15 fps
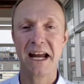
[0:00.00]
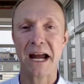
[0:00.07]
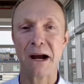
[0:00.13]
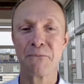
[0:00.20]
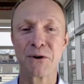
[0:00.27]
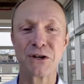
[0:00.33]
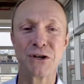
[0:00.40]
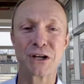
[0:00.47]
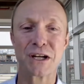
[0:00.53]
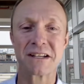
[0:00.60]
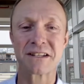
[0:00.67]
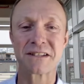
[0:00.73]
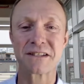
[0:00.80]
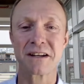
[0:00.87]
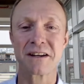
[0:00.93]
And when you
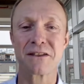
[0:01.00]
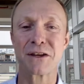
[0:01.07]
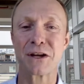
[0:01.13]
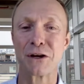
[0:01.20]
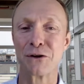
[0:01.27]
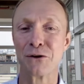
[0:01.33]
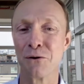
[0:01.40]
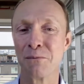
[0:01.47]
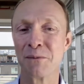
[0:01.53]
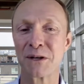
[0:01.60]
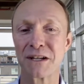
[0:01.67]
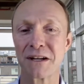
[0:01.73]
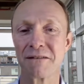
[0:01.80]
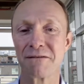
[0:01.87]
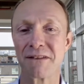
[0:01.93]
consider the
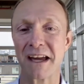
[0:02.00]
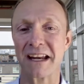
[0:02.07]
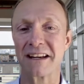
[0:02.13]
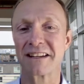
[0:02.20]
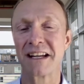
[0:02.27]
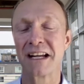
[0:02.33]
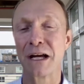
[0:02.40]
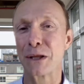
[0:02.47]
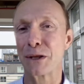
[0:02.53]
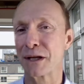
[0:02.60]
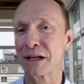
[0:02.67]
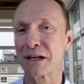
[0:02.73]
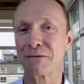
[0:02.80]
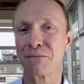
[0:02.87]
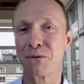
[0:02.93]
enormity of that,
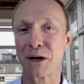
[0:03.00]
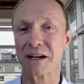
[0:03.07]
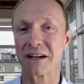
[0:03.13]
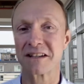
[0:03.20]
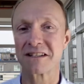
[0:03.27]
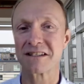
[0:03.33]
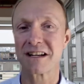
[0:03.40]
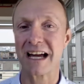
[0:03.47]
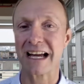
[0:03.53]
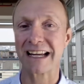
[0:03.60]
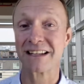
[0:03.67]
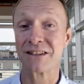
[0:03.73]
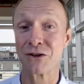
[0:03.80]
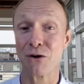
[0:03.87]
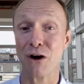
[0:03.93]
think of what it is like
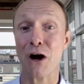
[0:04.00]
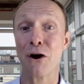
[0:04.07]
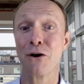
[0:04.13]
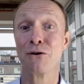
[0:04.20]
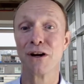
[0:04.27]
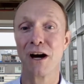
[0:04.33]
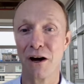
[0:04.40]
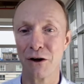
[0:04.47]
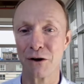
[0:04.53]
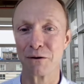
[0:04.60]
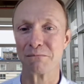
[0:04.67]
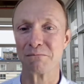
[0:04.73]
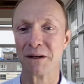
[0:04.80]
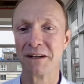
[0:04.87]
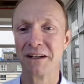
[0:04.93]
in your own
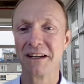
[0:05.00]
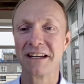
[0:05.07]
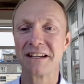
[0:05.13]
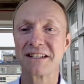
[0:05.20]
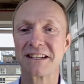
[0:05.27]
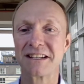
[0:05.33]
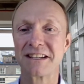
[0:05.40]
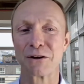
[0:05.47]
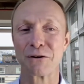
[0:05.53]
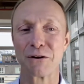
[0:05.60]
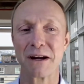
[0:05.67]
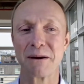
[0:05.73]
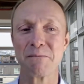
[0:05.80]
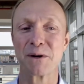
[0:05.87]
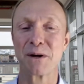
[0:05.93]
home to gain
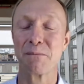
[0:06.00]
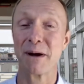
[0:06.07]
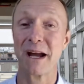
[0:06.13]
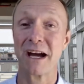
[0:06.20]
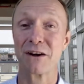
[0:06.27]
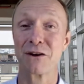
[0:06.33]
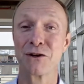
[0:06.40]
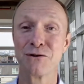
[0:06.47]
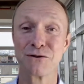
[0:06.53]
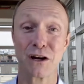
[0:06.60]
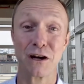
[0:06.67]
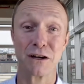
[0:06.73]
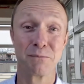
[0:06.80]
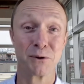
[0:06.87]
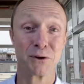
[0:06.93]
agreement about who's
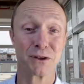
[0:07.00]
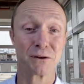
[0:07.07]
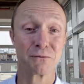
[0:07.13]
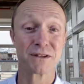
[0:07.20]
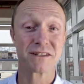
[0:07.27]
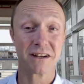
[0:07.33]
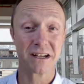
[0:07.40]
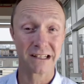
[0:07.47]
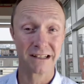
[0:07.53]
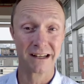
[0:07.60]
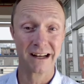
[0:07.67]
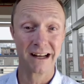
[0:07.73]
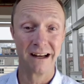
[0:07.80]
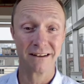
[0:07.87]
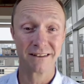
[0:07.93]
going to put the
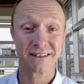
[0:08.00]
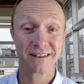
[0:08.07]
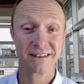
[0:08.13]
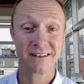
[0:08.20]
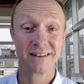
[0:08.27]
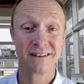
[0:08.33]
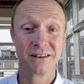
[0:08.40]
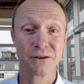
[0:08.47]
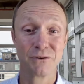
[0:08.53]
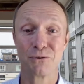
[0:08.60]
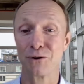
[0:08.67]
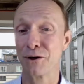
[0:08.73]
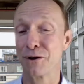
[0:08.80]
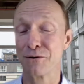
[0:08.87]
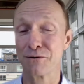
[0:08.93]
recycling out
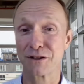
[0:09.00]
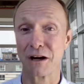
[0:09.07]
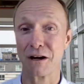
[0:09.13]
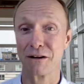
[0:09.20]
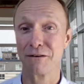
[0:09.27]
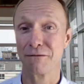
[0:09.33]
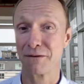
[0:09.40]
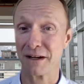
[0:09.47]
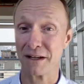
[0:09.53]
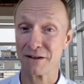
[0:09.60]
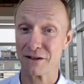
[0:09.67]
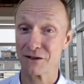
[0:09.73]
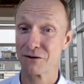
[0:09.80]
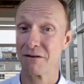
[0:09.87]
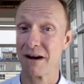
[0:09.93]
or who's going to feed the
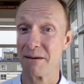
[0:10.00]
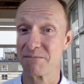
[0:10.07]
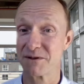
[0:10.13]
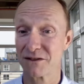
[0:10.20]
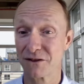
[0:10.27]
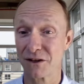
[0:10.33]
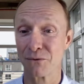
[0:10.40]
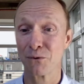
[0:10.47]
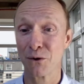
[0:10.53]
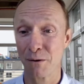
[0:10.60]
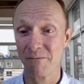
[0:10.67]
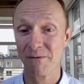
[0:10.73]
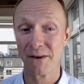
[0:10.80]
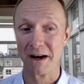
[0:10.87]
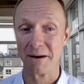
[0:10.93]
scraps to the worm
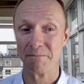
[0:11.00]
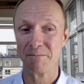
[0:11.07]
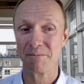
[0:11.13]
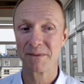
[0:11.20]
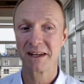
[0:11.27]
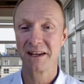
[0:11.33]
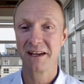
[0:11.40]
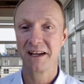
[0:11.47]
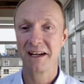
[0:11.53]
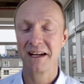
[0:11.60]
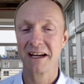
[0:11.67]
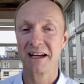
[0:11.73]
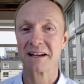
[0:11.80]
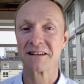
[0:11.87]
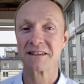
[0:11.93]
farm.
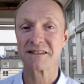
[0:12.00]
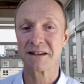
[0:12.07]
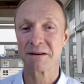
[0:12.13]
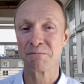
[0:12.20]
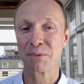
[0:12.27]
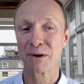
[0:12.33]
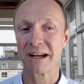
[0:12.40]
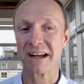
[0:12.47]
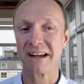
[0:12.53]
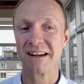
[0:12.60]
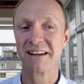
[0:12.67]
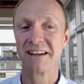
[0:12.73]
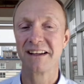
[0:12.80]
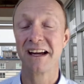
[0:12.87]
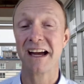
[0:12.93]
It is simply
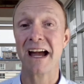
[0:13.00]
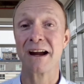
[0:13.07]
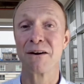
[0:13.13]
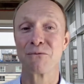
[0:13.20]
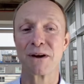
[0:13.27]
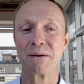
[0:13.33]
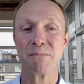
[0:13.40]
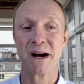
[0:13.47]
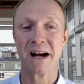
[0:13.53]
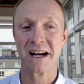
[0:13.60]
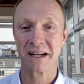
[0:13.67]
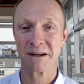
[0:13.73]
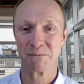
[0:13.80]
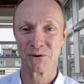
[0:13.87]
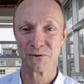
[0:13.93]
a
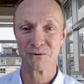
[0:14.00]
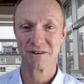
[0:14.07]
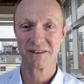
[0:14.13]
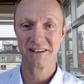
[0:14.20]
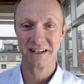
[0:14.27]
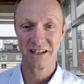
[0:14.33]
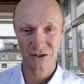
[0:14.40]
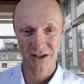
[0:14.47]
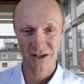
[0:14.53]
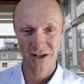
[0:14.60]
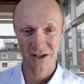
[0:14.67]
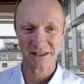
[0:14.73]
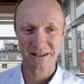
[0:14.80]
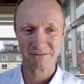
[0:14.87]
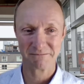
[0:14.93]
remarkable
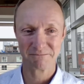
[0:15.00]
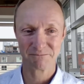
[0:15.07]
achievement.